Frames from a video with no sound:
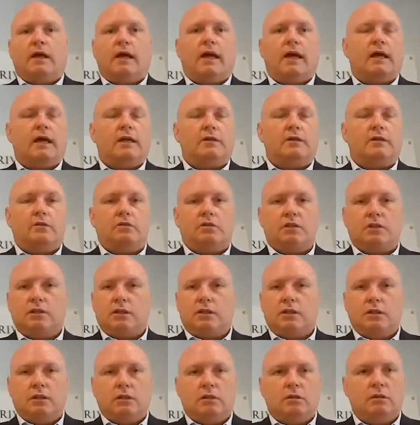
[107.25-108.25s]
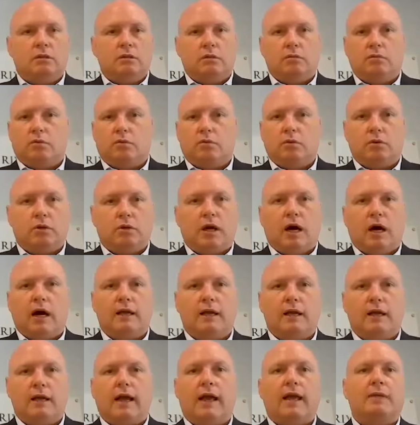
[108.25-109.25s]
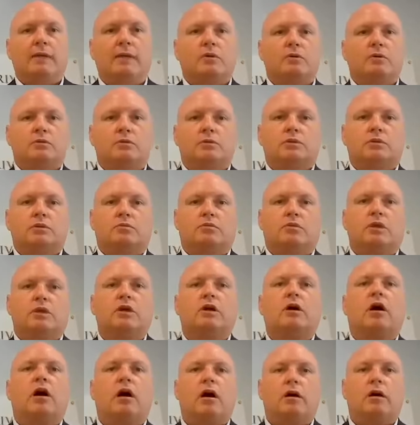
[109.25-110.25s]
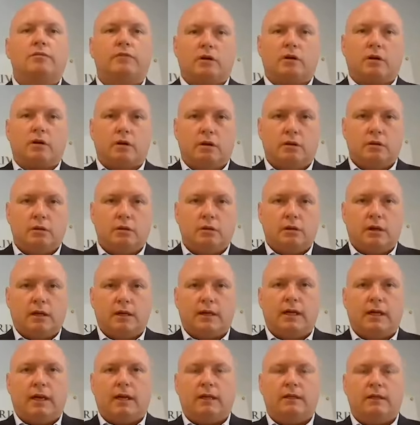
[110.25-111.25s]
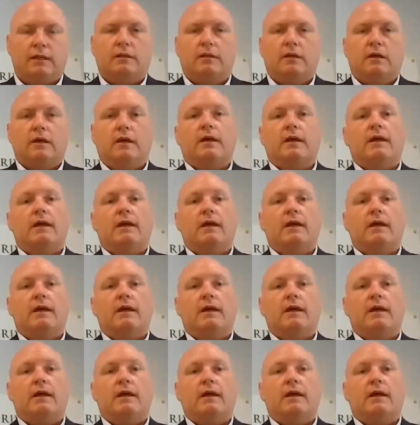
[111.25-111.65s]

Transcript: And you just were not able to recover again.